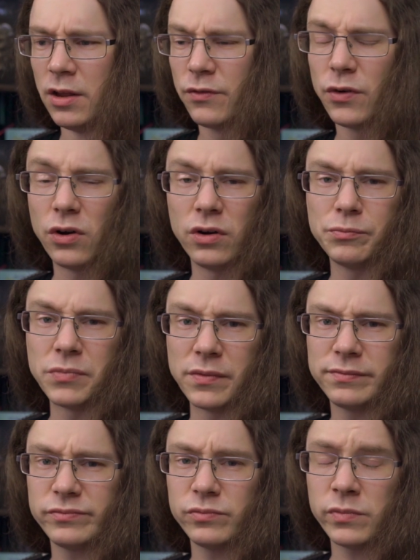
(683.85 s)
for
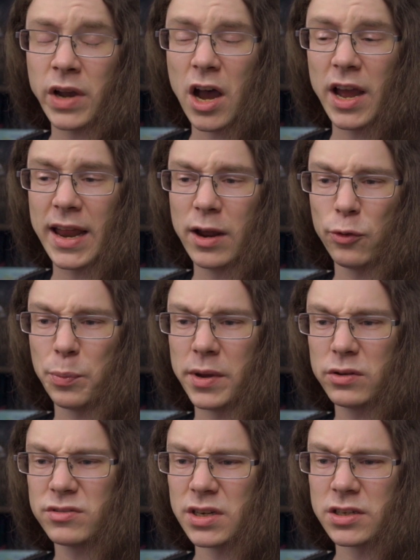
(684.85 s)
high health
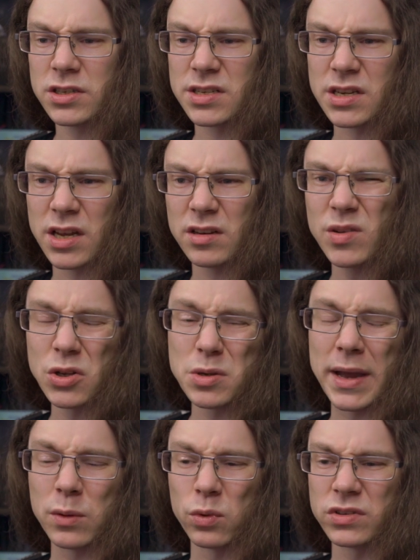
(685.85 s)
builds, it's not a
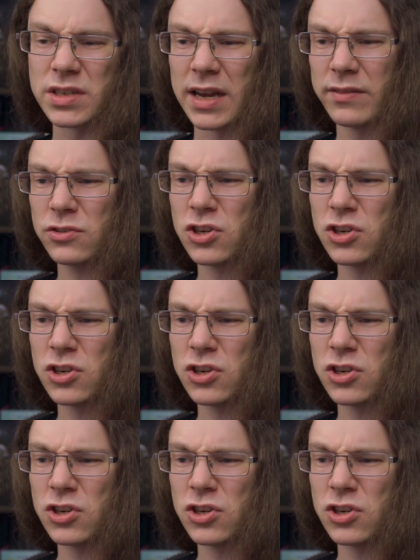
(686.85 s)
bad one to have.